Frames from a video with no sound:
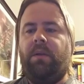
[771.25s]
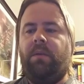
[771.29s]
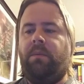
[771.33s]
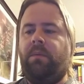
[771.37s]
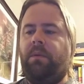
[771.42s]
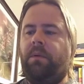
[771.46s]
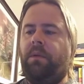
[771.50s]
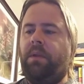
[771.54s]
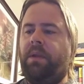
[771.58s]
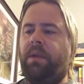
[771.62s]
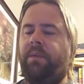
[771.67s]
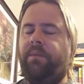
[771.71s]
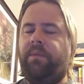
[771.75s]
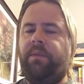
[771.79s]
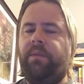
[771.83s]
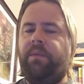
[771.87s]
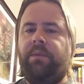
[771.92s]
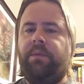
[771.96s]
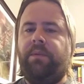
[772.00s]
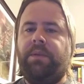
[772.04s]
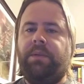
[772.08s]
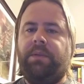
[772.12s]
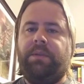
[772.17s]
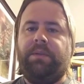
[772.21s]
Well,
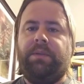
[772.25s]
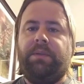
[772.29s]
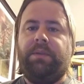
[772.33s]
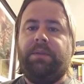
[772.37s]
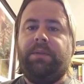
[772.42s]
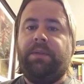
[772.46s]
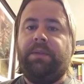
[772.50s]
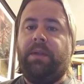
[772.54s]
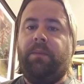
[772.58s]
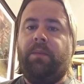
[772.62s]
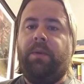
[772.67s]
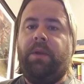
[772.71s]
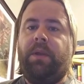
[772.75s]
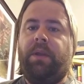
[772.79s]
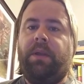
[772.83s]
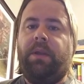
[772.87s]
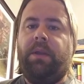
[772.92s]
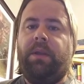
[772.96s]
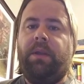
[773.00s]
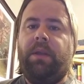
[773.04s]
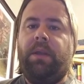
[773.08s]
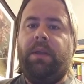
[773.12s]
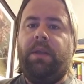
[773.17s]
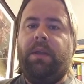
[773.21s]
evolution is the same
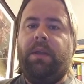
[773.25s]
way.